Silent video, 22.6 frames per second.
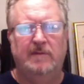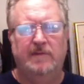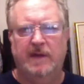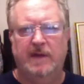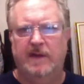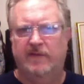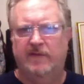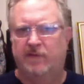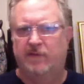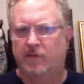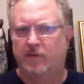
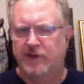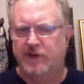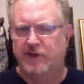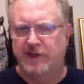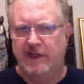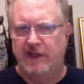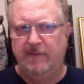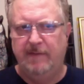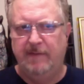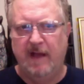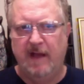but of course
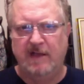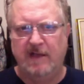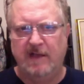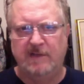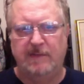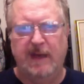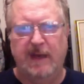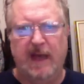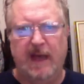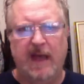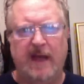she
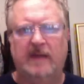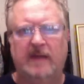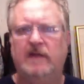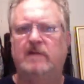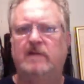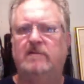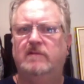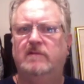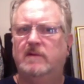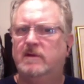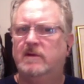bounced back
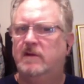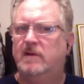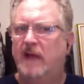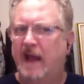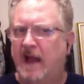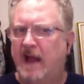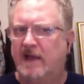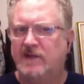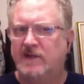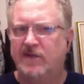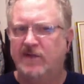and
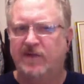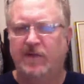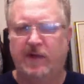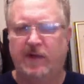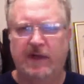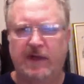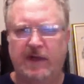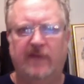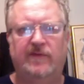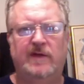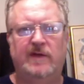asked for
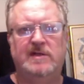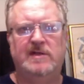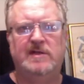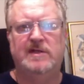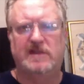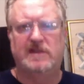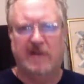forgiveness.